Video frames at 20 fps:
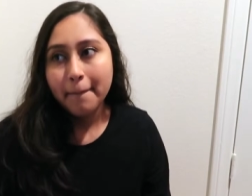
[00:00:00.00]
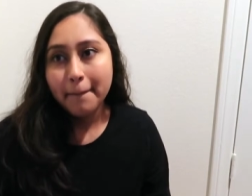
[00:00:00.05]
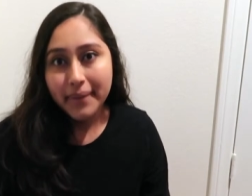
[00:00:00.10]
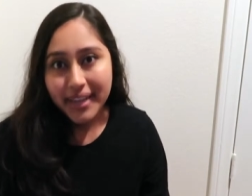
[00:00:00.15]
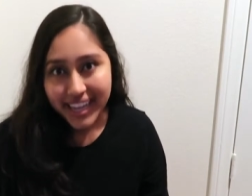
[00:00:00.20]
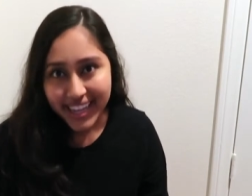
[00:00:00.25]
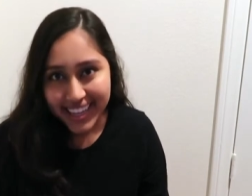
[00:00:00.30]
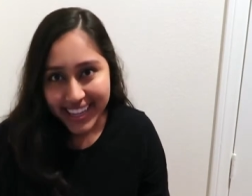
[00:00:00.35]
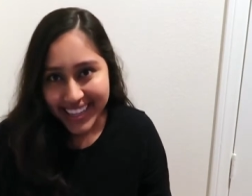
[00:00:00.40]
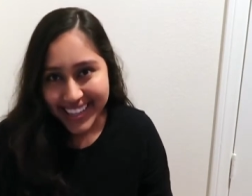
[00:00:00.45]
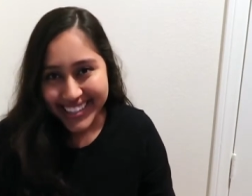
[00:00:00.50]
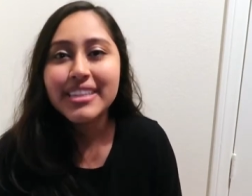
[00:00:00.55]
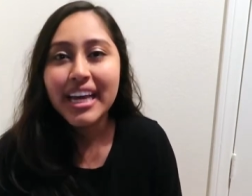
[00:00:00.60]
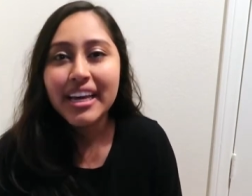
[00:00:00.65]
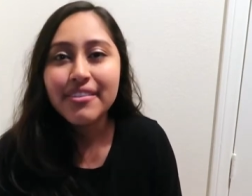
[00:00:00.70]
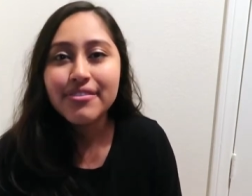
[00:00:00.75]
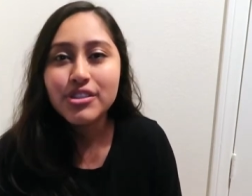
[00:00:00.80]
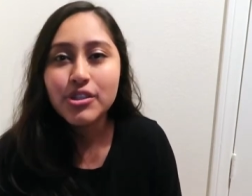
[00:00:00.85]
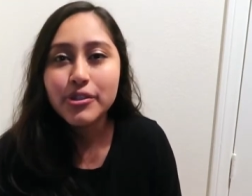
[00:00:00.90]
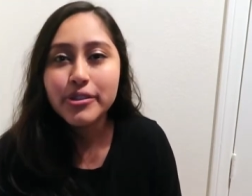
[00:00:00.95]
But
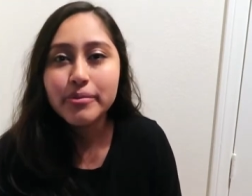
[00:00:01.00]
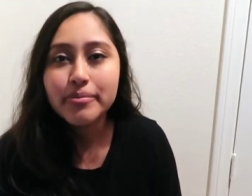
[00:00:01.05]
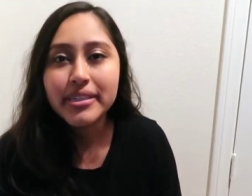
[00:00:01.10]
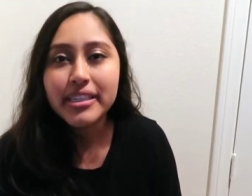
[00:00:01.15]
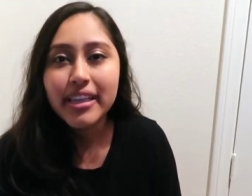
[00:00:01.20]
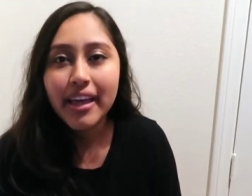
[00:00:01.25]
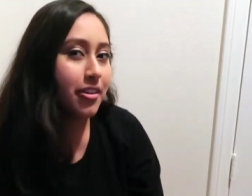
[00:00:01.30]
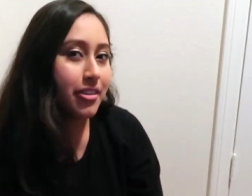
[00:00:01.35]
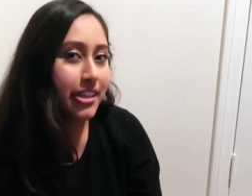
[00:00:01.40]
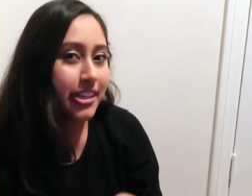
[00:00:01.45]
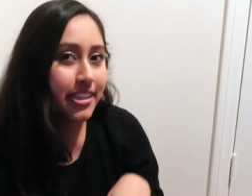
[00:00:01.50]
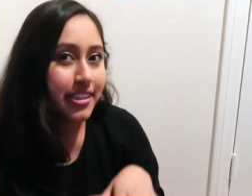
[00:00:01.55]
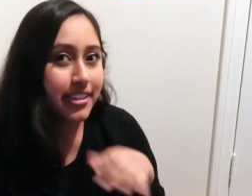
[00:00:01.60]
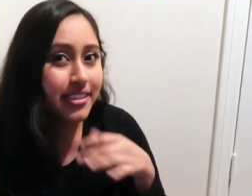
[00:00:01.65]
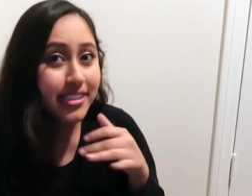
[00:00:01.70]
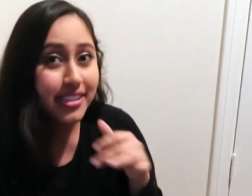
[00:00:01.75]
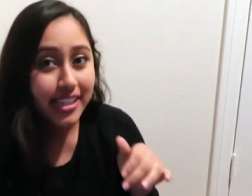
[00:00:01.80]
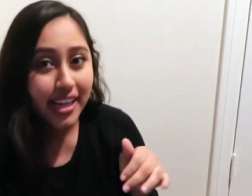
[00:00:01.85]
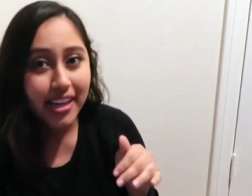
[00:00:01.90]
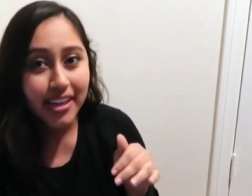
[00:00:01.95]
life told me, no, like,
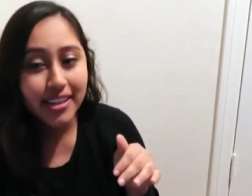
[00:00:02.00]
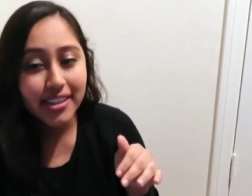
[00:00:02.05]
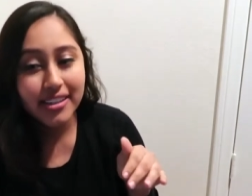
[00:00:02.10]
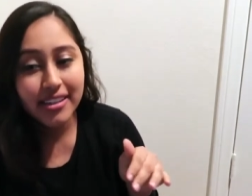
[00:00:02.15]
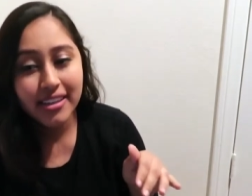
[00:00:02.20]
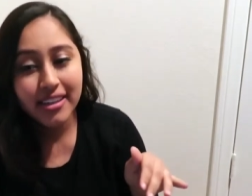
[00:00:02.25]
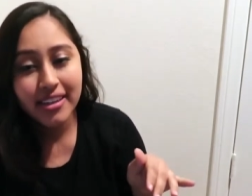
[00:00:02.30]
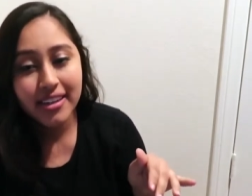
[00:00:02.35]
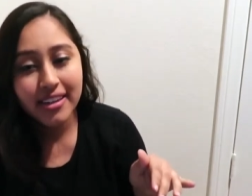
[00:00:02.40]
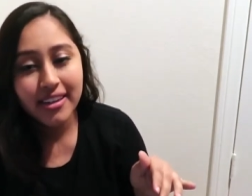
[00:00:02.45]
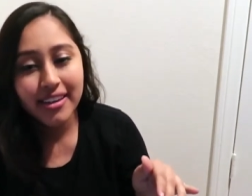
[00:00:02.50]
you're done.